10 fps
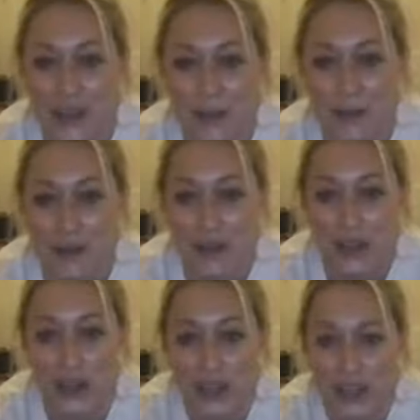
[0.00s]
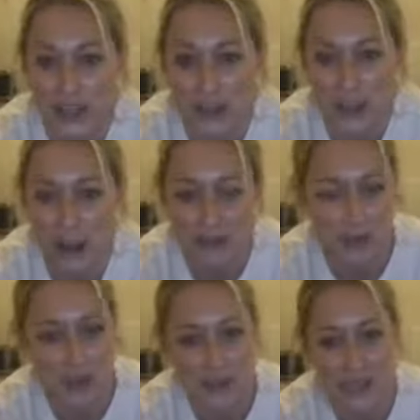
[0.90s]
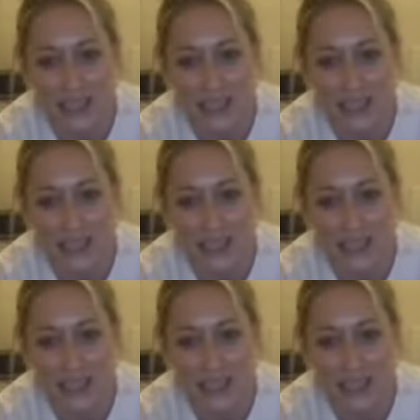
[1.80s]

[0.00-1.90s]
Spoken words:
we can jump over the cushion as well,